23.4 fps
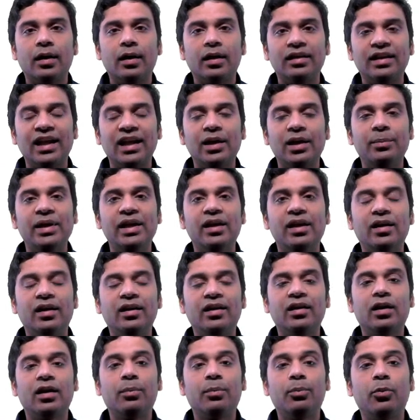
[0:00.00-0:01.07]
they'll be
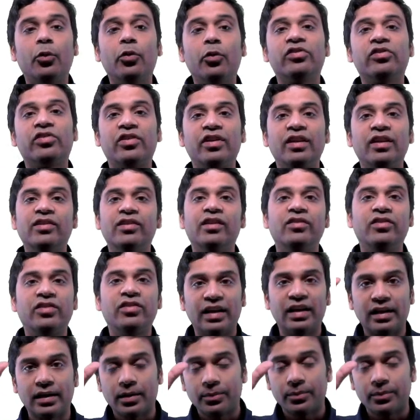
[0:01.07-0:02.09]
under a more stringent check.